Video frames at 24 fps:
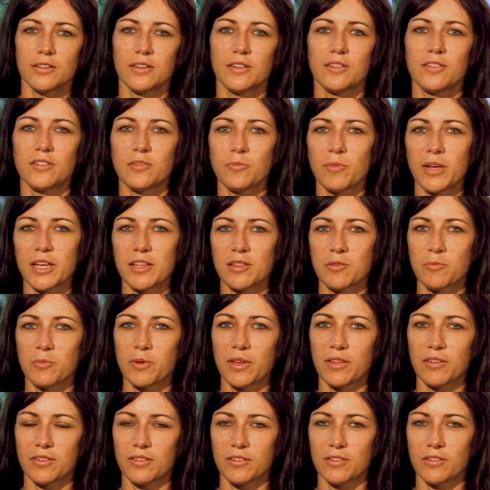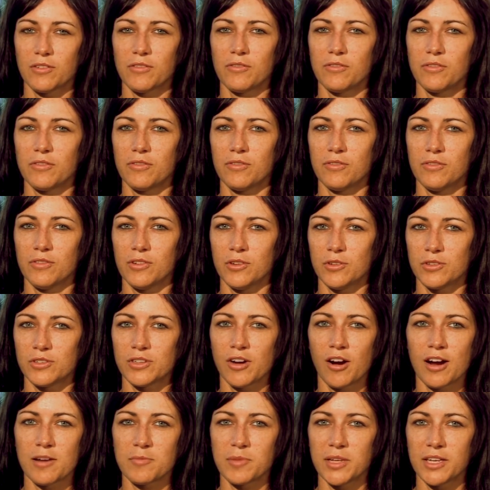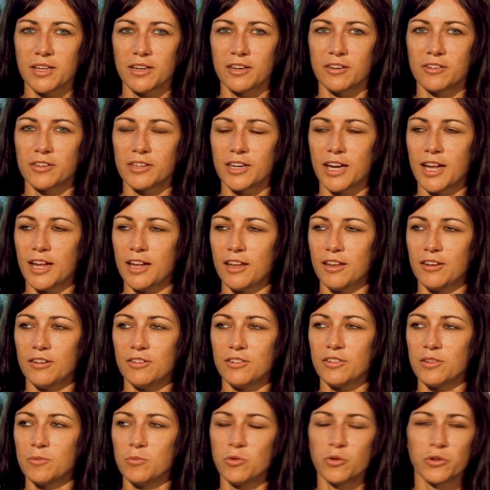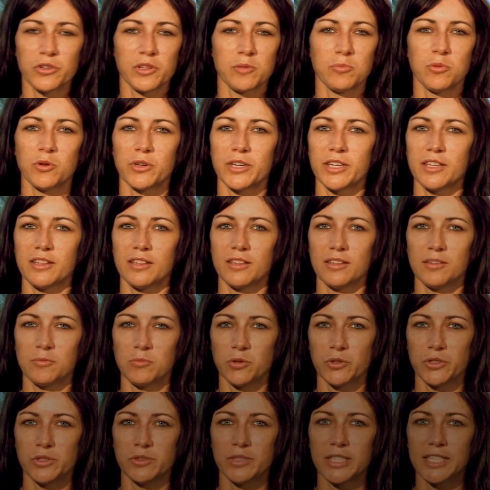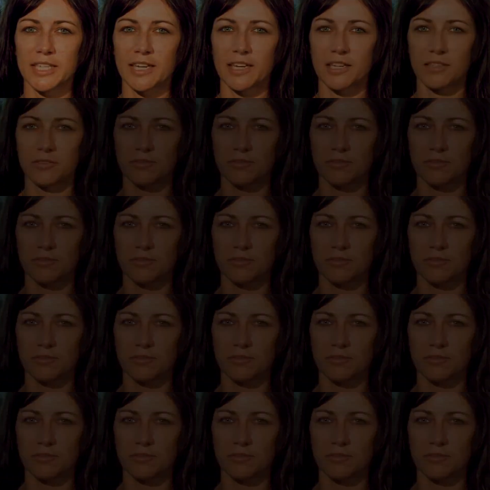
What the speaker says: Just to make the best of your time here, and the more you put in, the more you'll get out